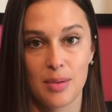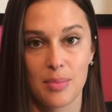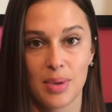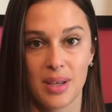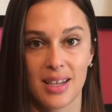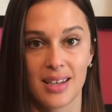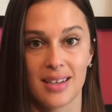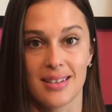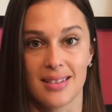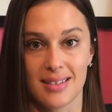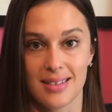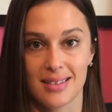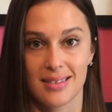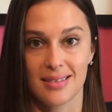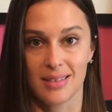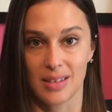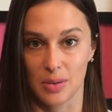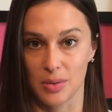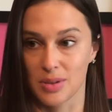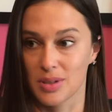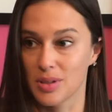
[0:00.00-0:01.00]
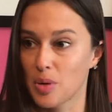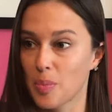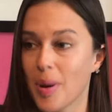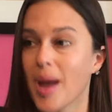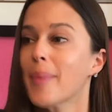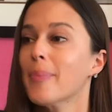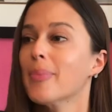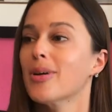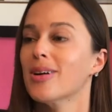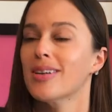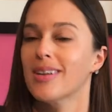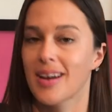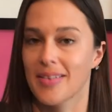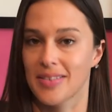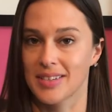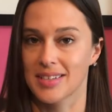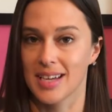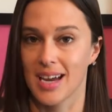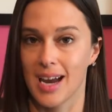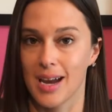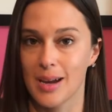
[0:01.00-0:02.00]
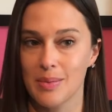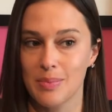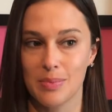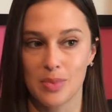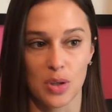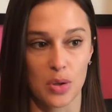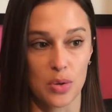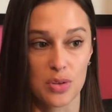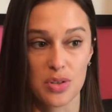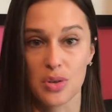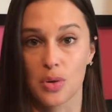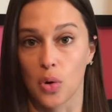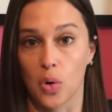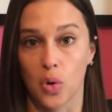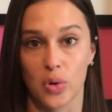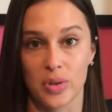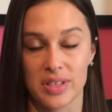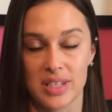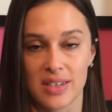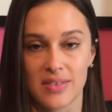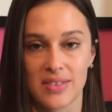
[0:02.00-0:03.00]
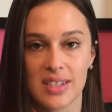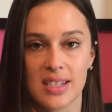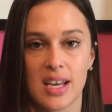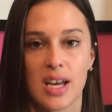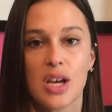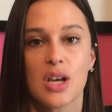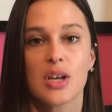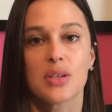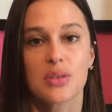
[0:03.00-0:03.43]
because there was no paper at the time, no scrolls even,